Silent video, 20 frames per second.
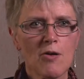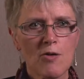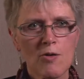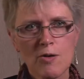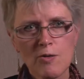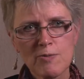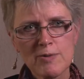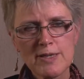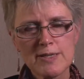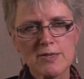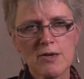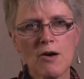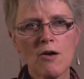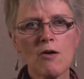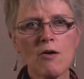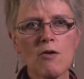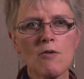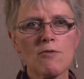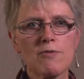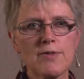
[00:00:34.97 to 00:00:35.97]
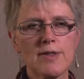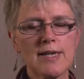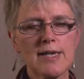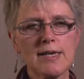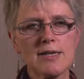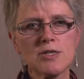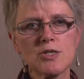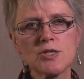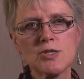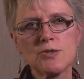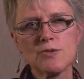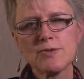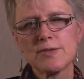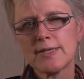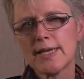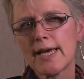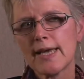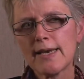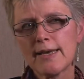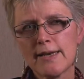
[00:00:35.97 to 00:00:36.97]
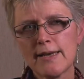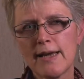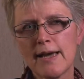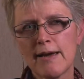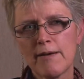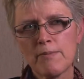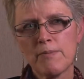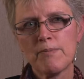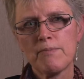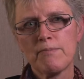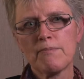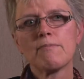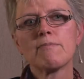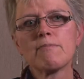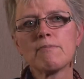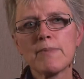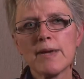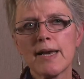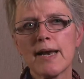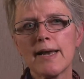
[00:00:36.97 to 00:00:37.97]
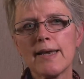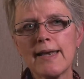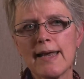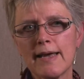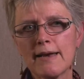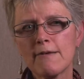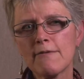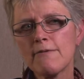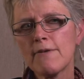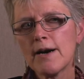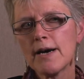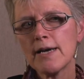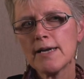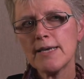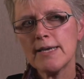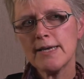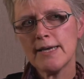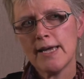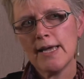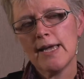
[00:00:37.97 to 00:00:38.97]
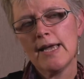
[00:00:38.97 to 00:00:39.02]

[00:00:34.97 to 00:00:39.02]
or resolve the issues that have been identified.